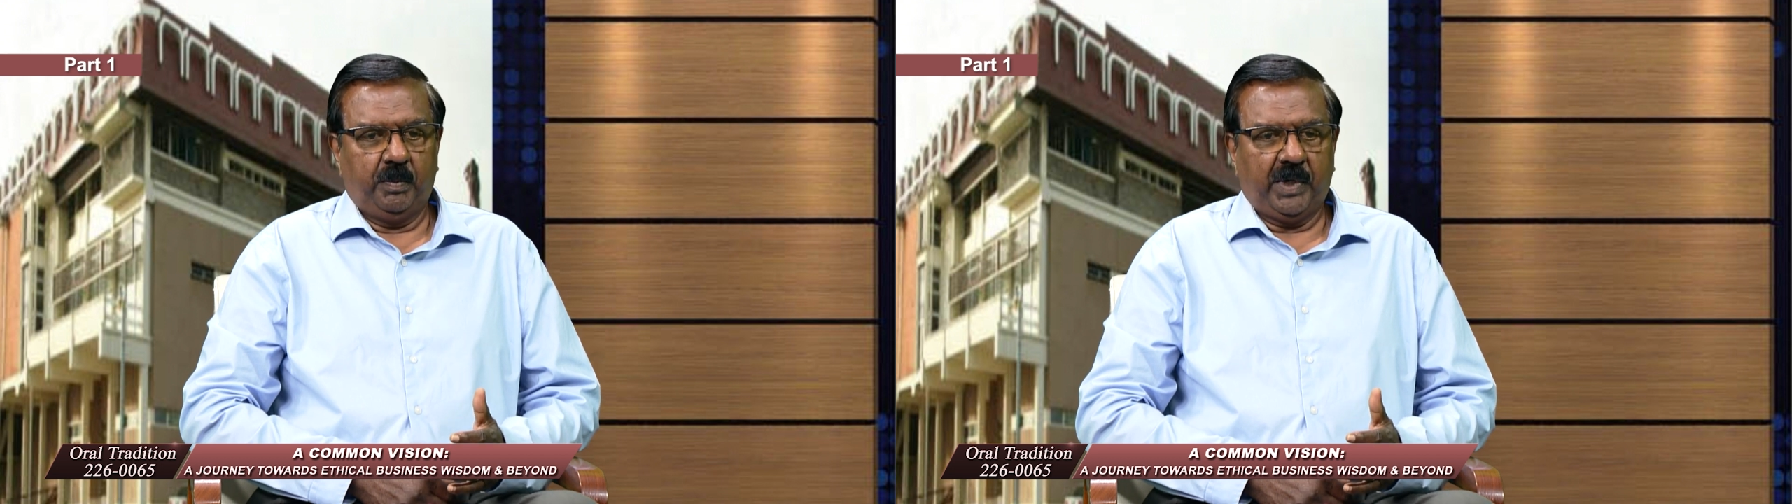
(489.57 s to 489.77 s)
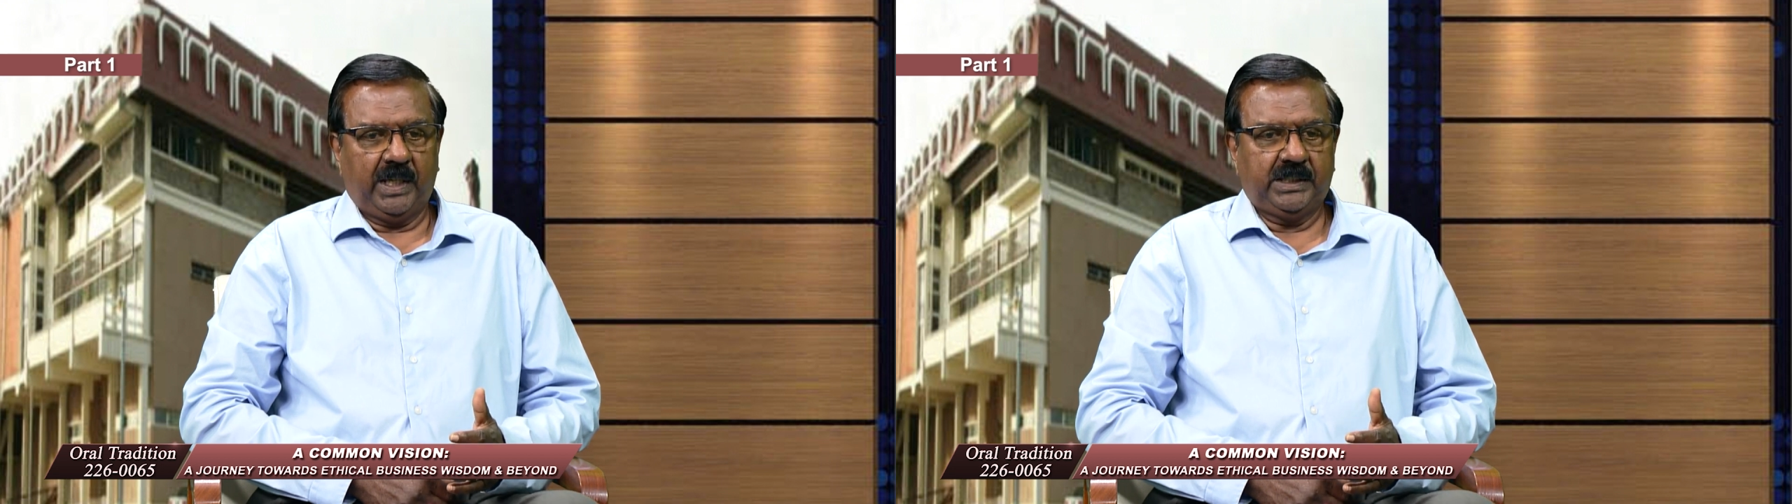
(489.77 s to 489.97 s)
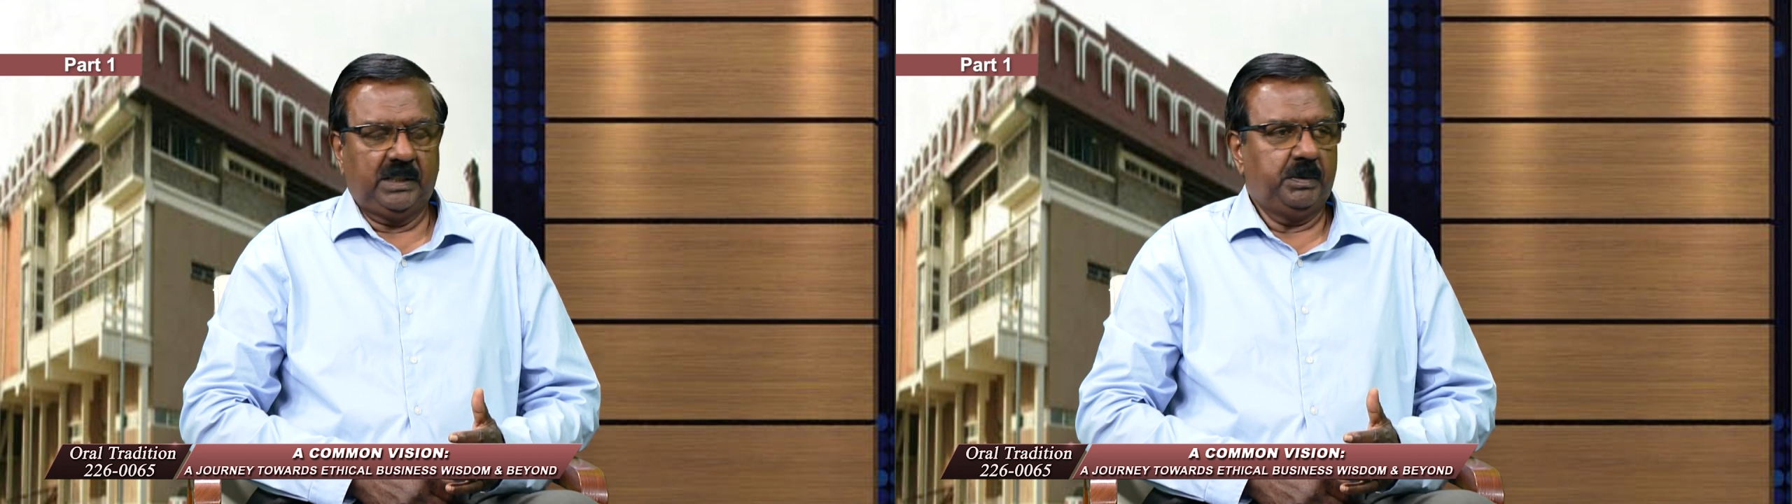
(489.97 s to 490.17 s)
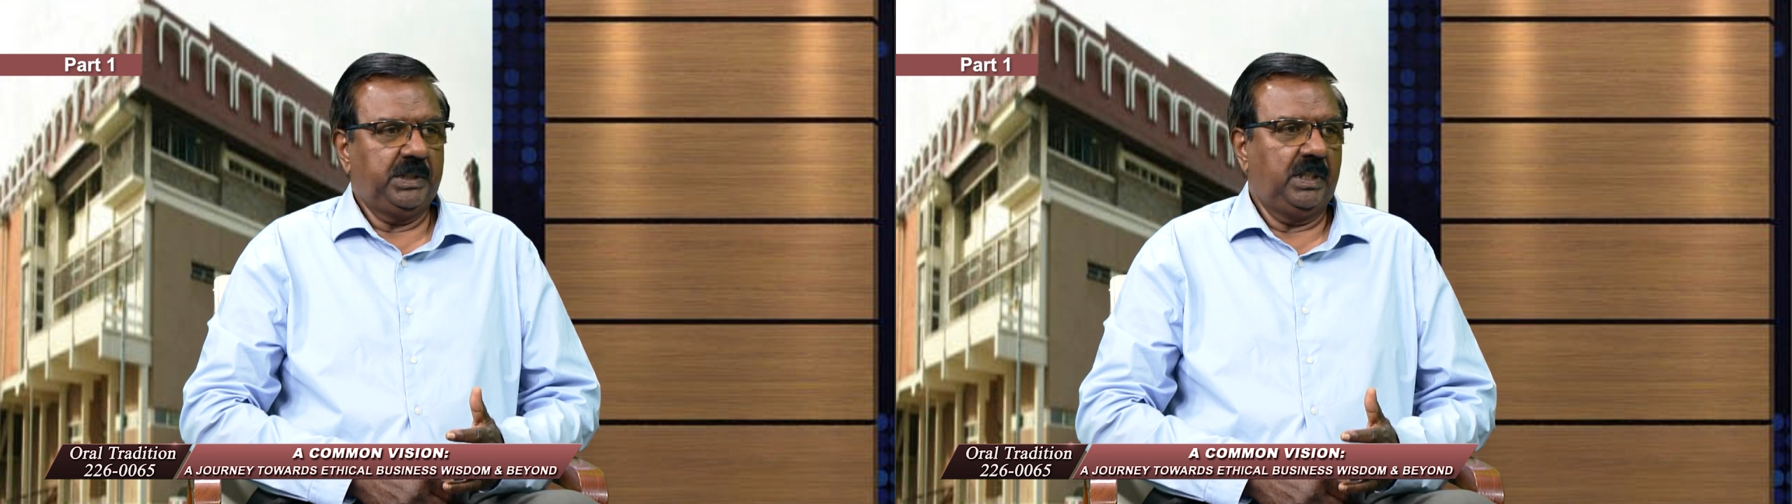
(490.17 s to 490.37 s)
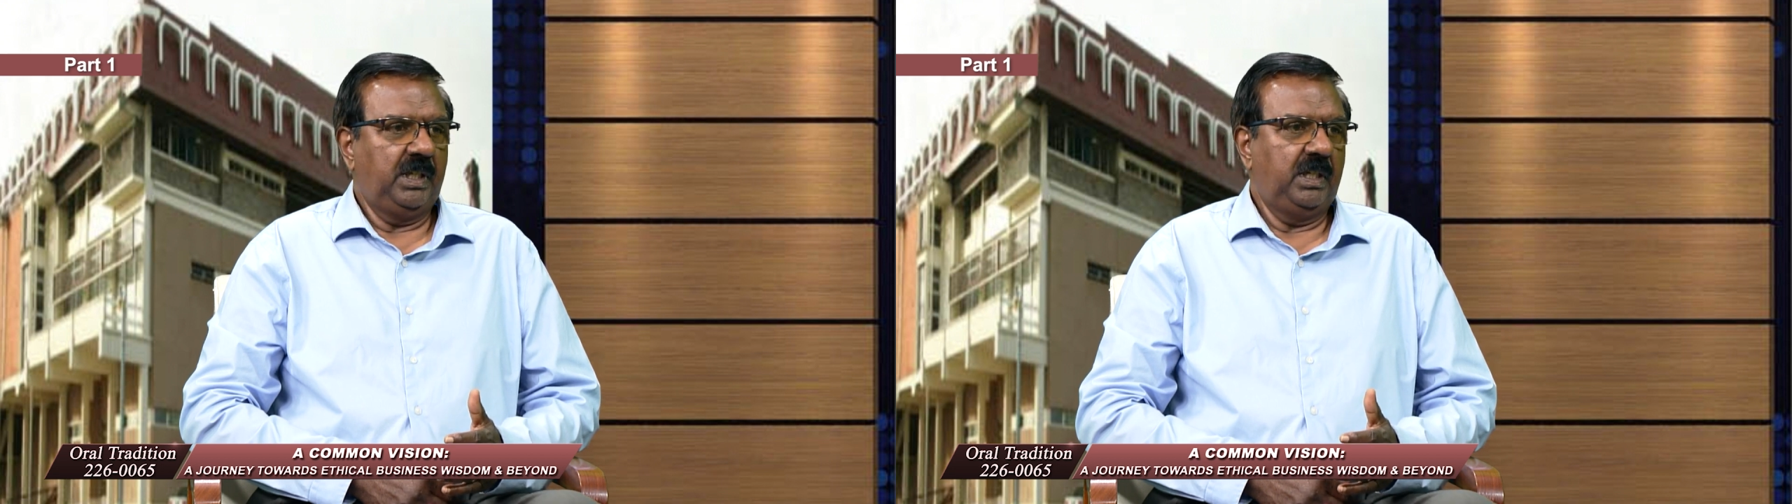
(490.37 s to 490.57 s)
process with
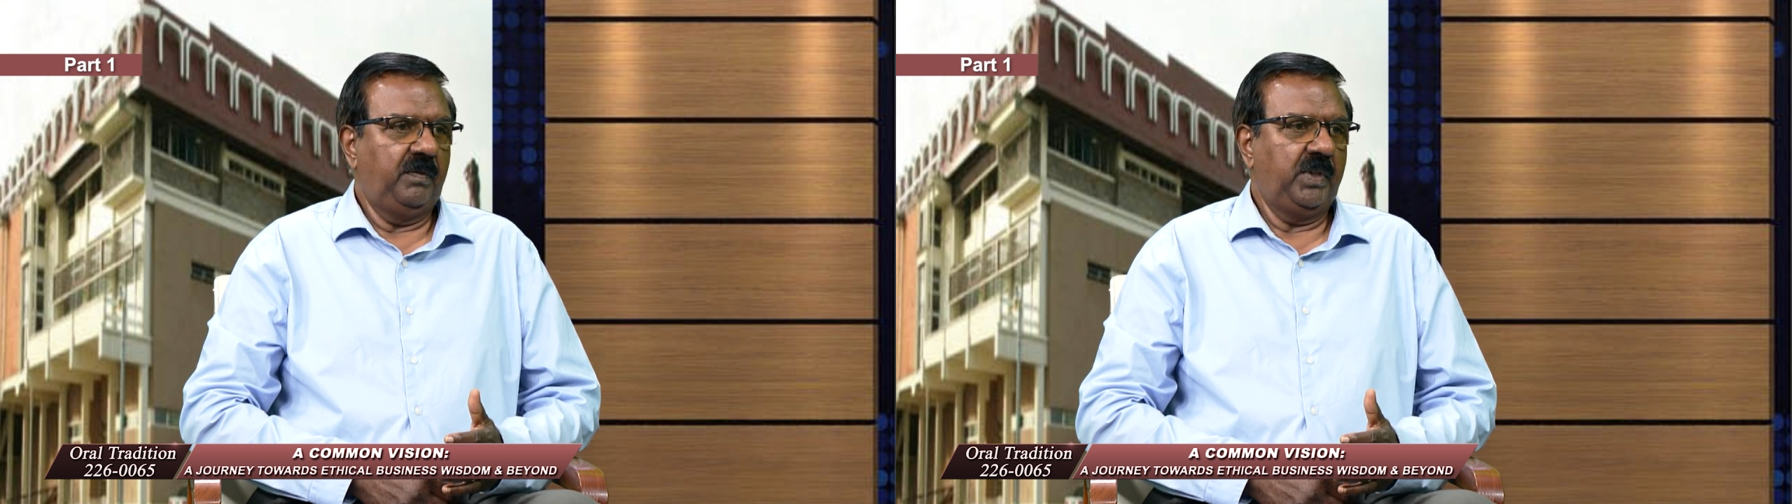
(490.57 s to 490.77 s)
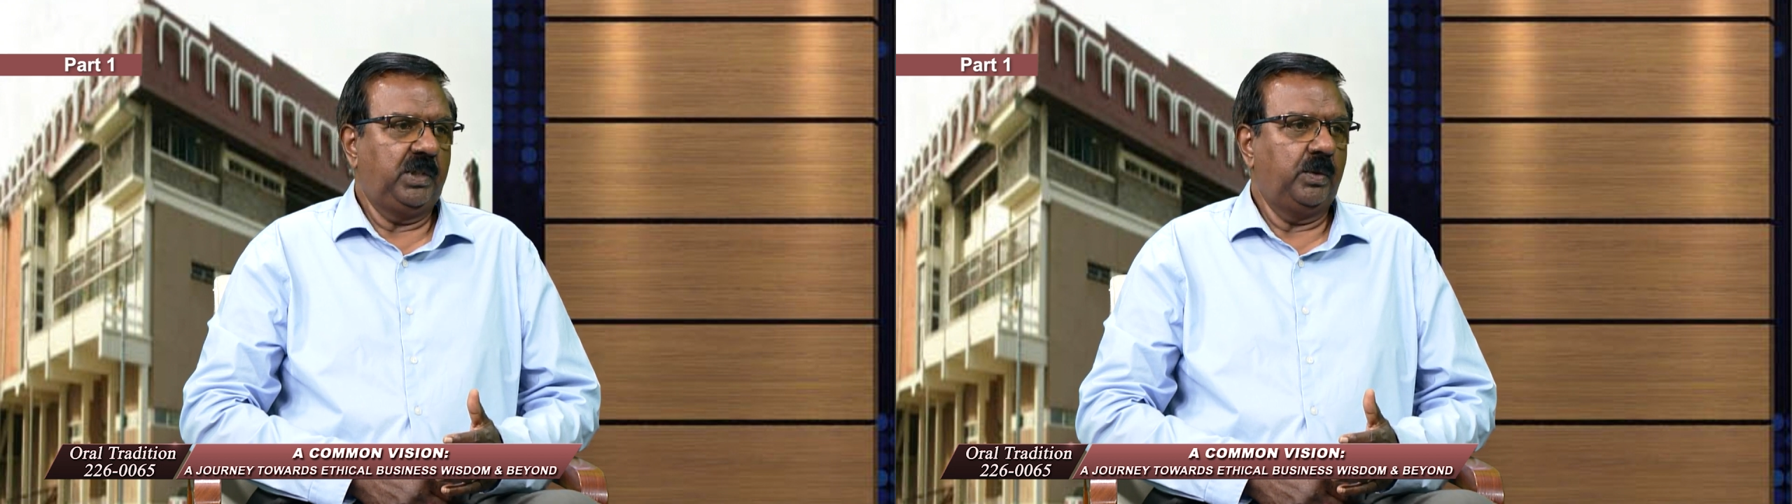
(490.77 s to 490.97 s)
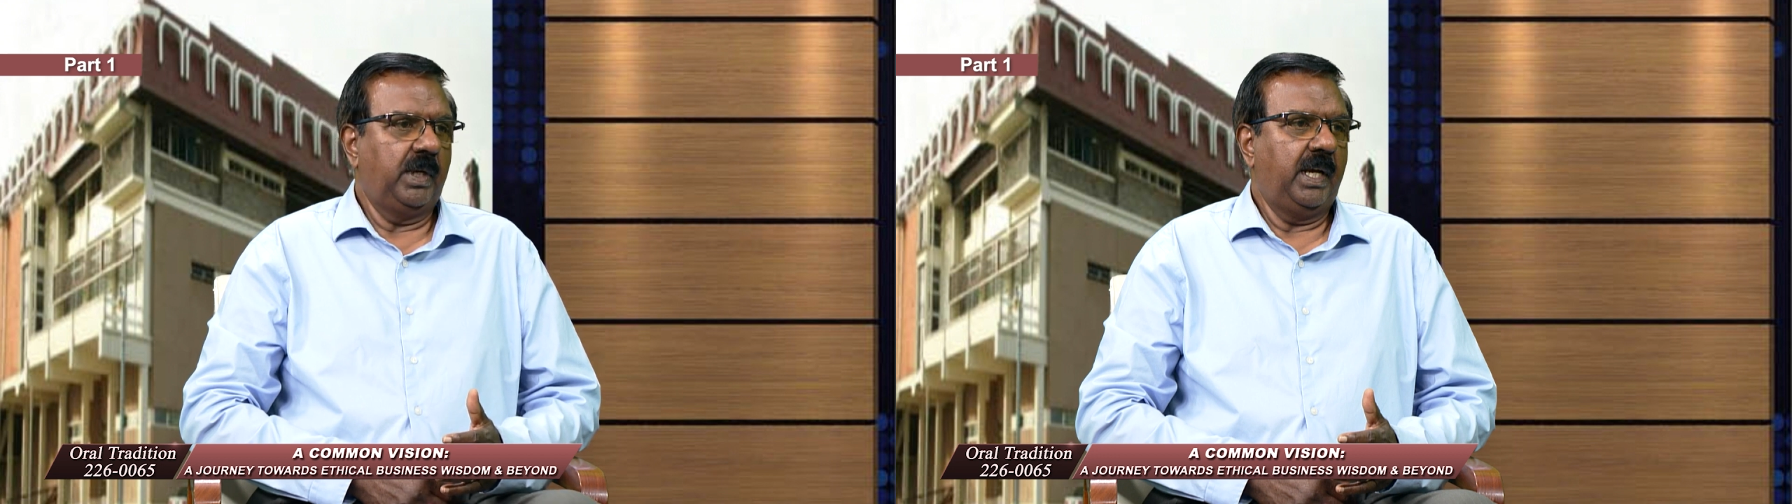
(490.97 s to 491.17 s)
the individual